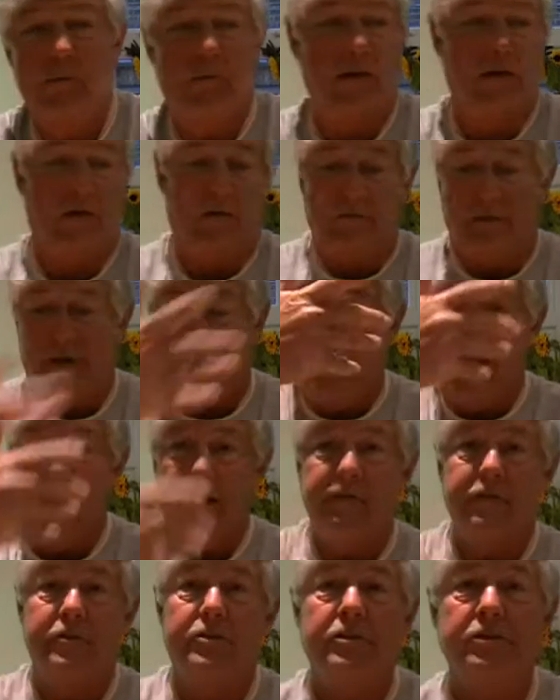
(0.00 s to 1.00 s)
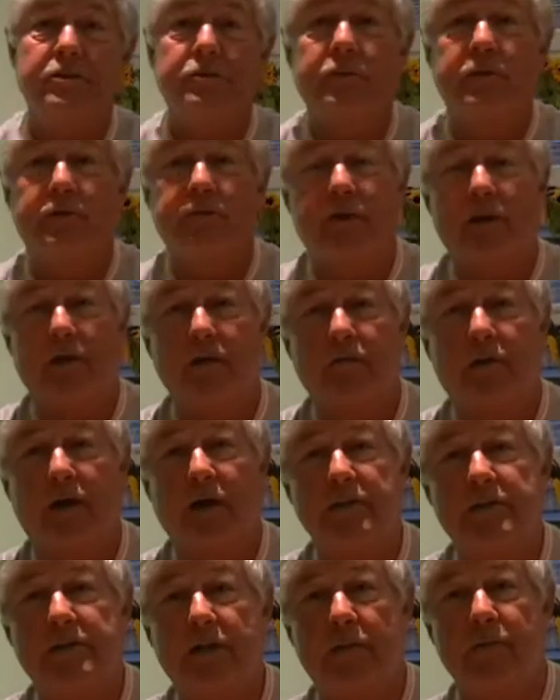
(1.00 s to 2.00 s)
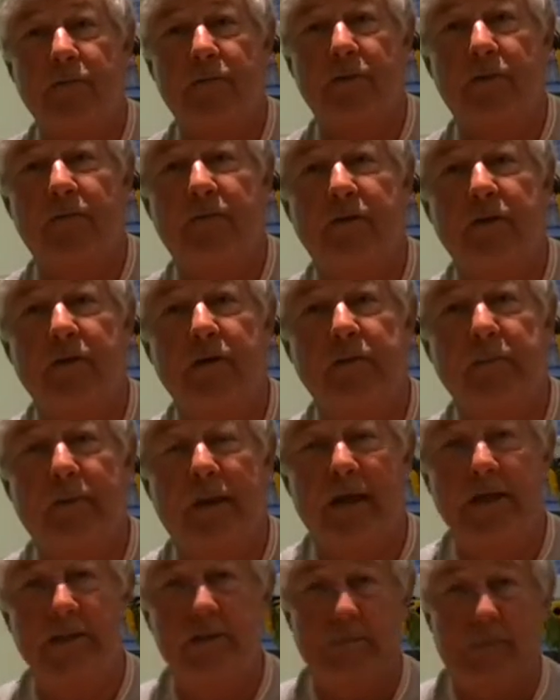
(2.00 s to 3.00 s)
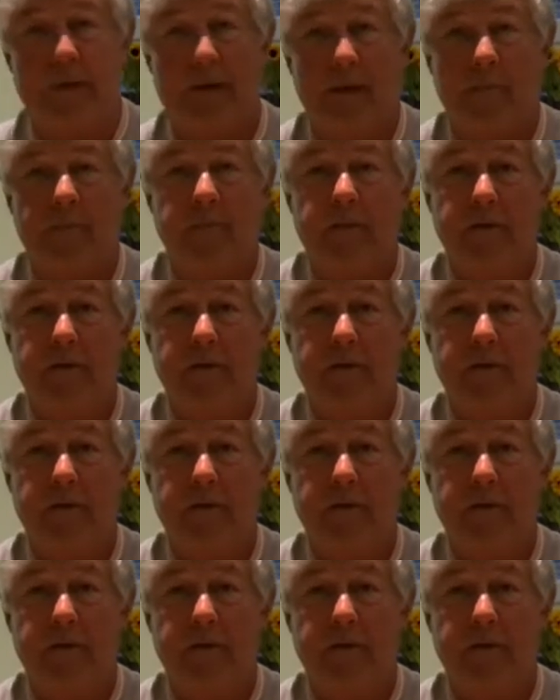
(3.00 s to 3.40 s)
And all right, the other 2 would have had a race up for the 3rd place pack.